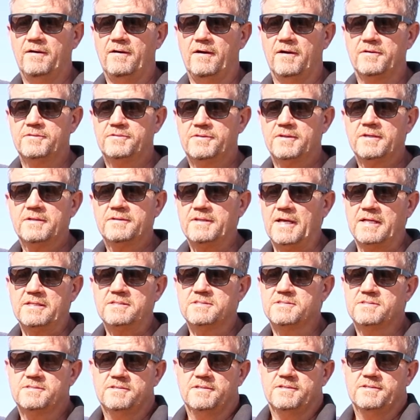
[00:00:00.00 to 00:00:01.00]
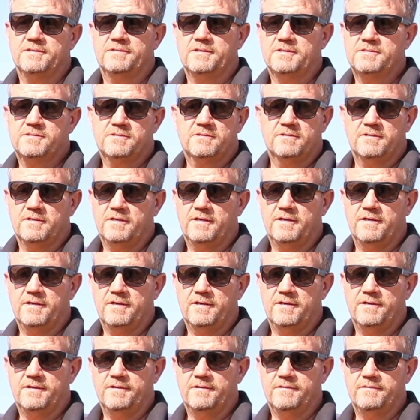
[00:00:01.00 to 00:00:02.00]
I think that's
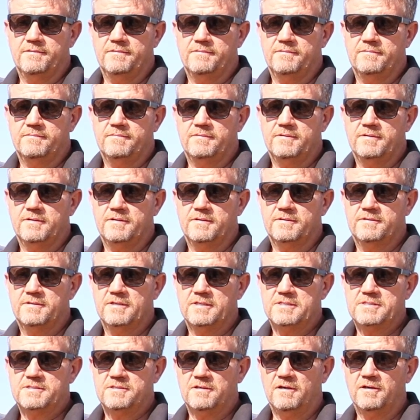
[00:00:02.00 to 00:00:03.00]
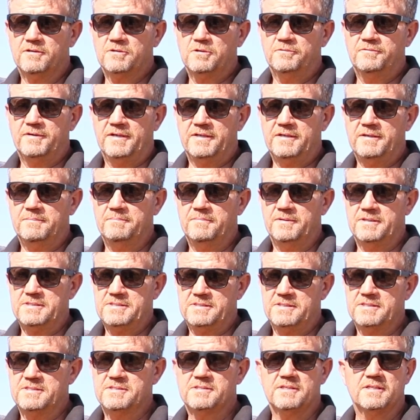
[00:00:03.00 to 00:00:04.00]
the start of any
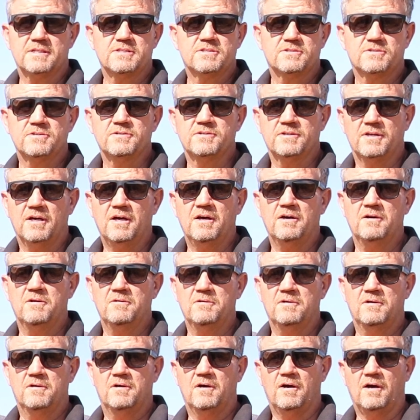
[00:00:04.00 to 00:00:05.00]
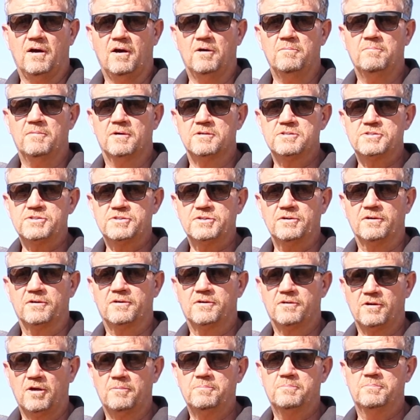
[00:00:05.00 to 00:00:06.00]
business, is to know how much your
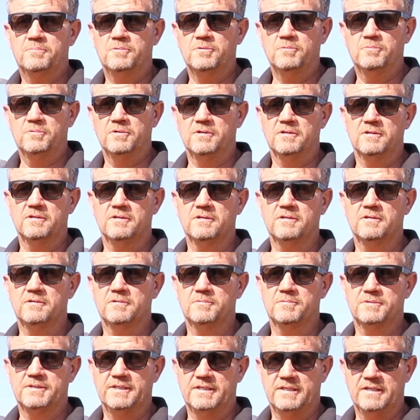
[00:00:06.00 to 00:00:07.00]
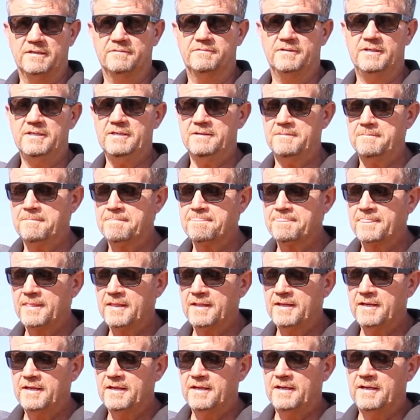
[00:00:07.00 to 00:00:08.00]
crop will deliver,
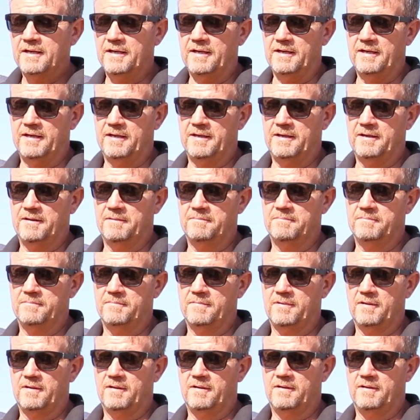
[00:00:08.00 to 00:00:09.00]
and